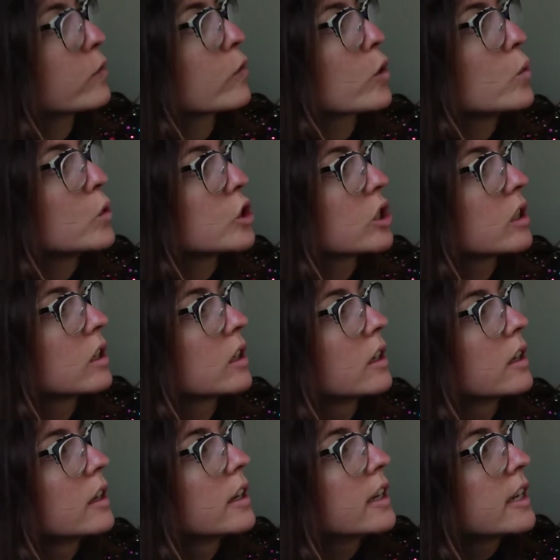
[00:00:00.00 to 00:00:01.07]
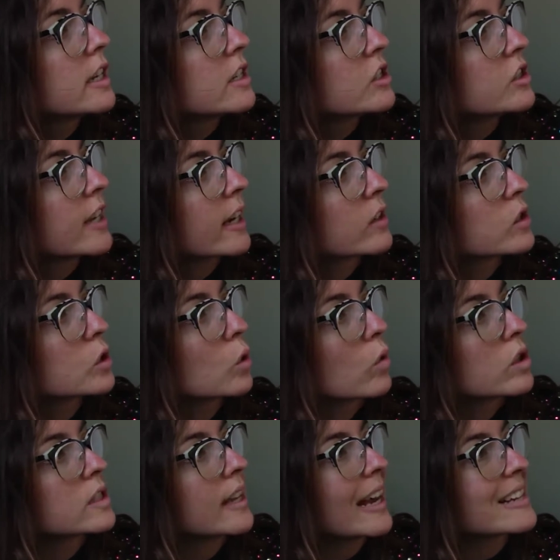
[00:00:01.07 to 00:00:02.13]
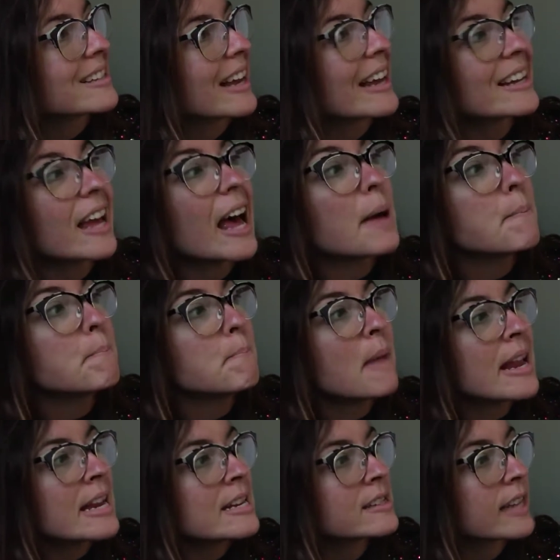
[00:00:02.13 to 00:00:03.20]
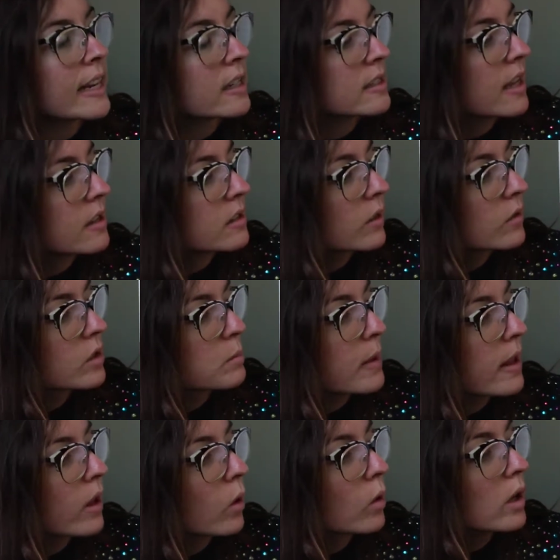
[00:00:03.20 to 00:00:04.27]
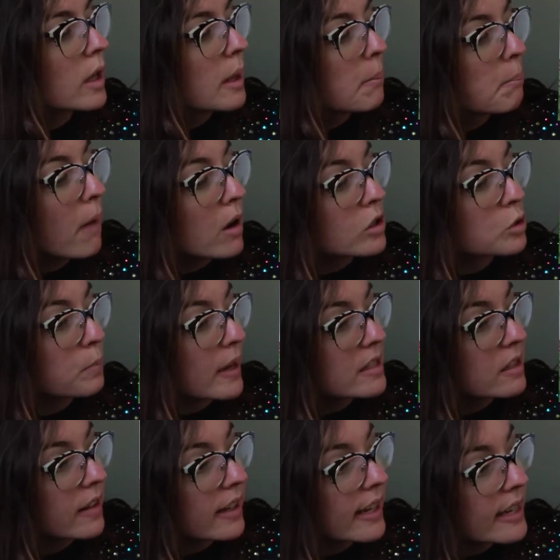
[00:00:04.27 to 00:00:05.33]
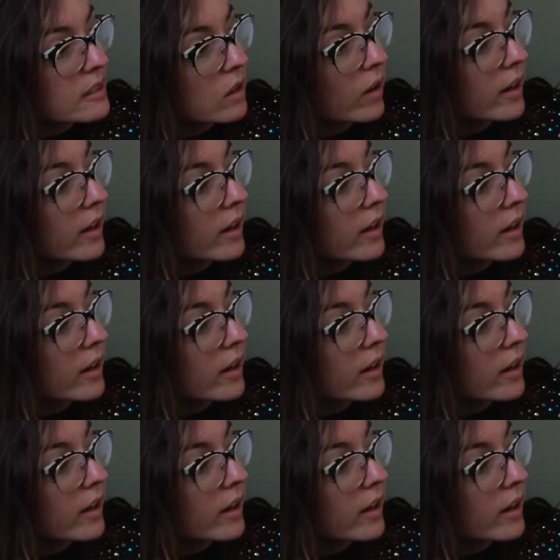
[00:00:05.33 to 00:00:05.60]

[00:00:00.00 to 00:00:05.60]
fruit. Stegosaurus has an amazing sense of smell, much better than his